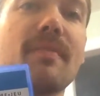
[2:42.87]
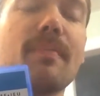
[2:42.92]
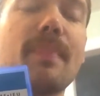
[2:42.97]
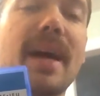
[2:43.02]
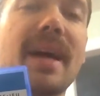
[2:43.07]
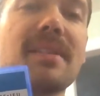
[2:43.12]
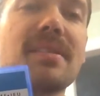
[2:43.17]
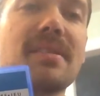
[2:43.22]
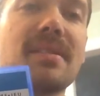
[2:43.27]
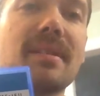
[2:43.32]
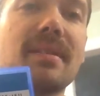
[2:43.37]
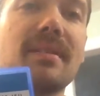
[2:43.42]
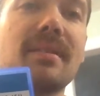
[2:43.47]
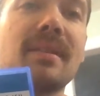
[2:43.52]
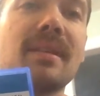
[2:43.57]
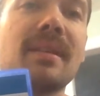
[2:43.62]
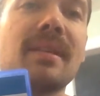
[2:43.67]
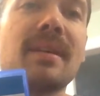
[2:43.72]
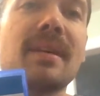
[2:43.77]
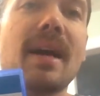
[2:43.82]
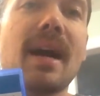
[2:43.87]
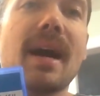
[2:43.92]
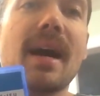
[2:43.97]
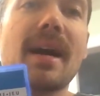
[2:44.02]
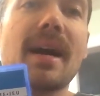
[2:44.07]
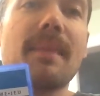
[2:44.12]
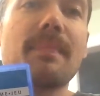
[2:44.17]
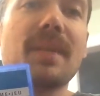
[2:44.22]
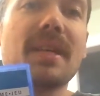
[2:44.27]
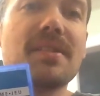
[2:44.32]
haven't passed it.
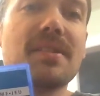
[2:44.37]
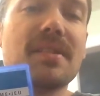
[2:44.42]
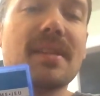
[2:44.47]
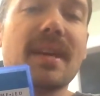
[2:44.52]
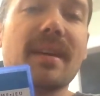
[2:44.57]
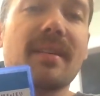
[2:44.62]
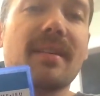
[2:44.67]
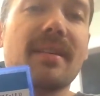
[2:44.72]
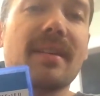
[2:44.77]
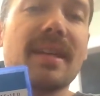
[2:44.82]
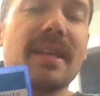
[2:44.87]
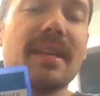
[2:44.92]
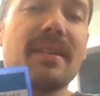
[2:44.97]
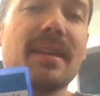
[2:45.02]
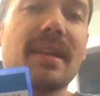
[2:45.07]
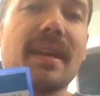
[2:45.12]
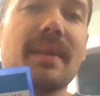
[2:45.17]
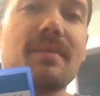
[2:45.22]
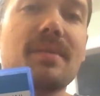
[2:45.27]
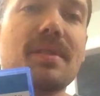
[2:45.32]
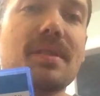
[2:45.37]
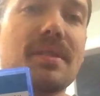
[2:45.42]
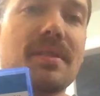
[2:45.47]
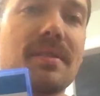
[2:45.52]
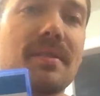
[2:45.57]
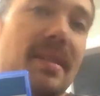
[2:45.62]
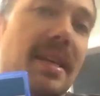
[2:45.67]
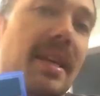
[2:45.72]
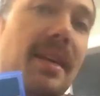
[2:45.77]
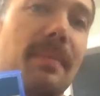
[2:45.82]
I'm not stuck on anything. I'm
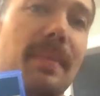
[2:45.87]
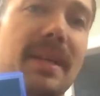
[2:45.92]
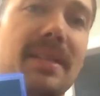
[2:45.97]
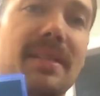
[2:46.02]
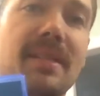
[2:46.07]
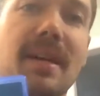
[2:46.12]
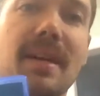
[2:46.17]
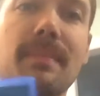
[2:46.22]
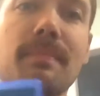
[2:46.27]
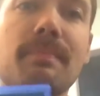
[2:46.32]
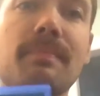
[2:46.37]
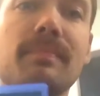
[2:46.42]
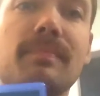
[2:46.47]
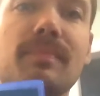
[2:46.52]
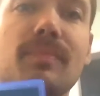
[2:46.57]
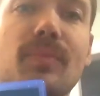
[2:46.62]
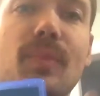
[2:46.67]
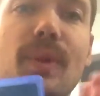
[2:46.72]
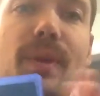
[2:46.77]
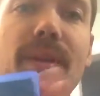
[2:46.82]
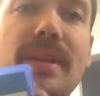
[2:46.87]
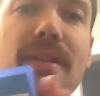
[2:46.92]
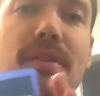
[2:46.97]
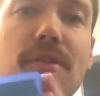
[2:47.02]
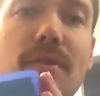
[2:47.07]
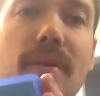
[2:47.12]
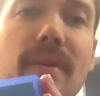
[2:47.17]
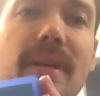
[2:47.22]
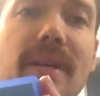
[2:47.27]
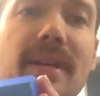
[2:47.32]
just taking my time. Really
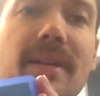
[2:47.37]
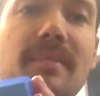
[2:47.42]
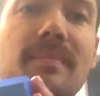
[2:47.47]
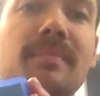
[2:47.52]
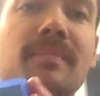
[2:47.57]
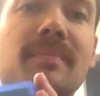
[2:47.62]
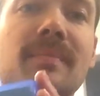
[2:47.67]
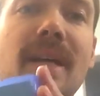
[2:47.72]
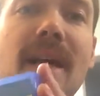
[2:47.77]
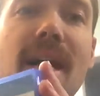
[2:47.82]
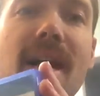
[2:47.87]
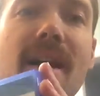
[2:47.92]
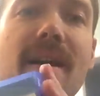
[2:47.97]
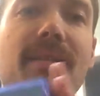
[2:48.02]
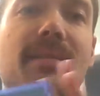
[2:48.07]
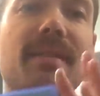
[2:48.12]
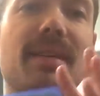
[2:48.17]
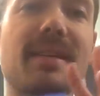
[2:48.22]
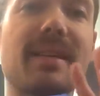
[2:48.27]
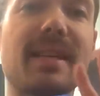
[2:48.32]
enjoy it. And